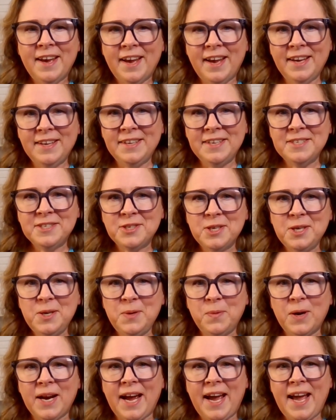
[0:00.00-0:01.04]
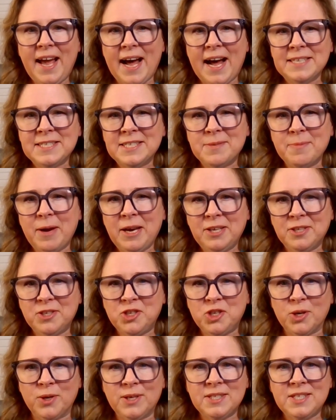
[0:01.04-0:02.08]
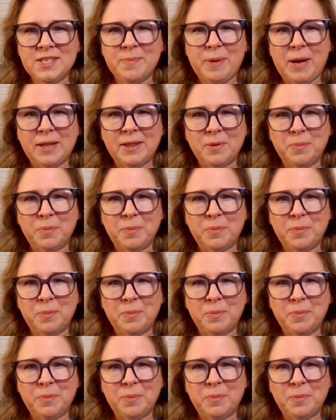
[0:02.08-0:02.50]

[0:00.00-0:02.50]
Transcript: Initially, when I asked my insurance about